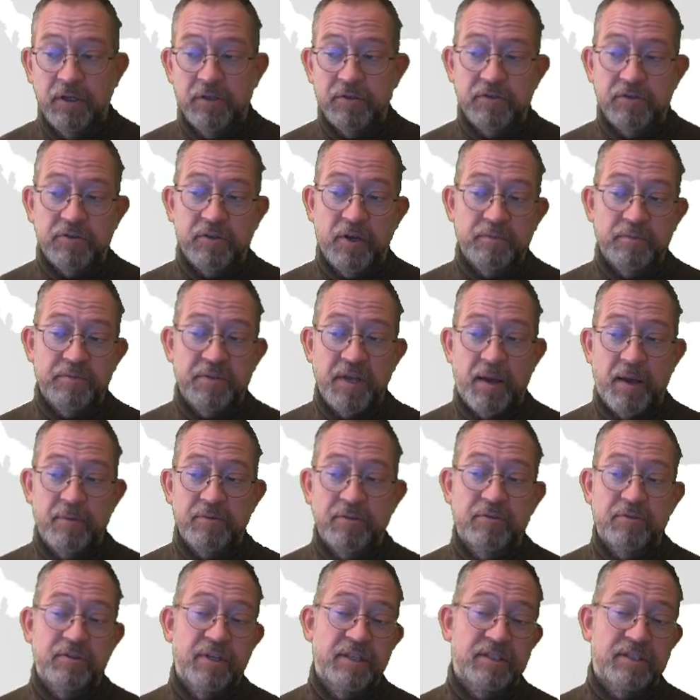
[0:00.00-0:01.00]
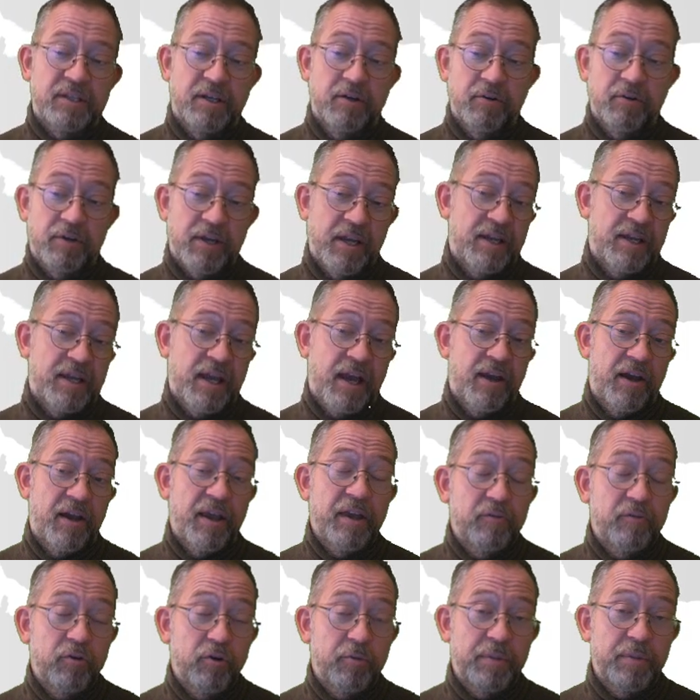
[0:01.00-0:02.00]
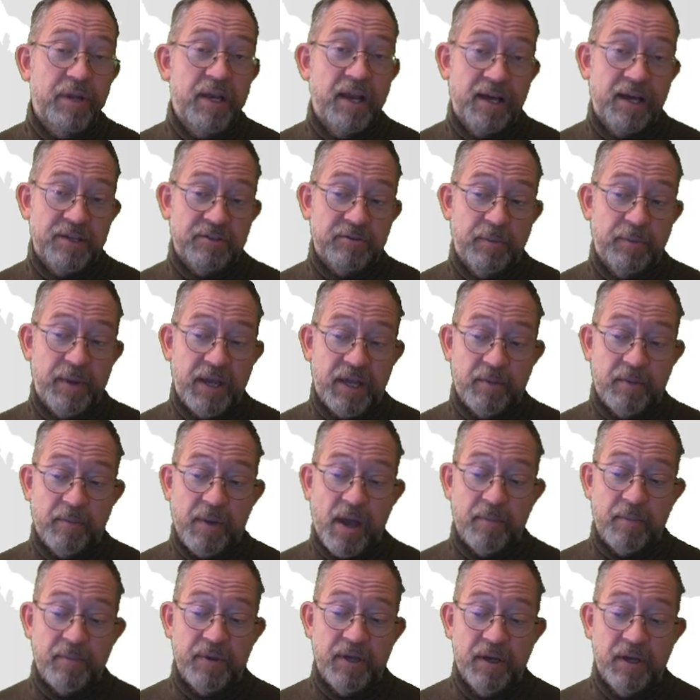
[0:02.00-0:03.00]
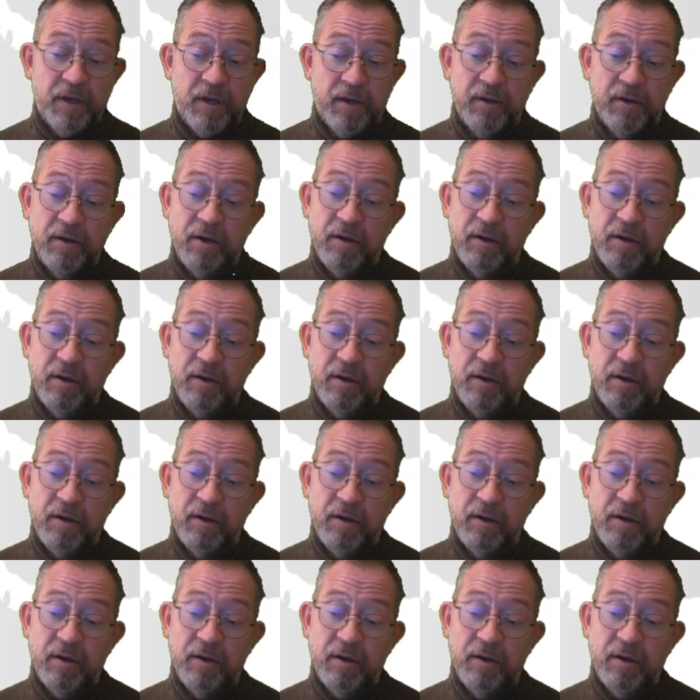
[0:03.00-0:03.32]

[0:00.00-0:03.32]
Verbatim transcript: Sometimes you just say, okay, yeah, it would be nice to make a map here,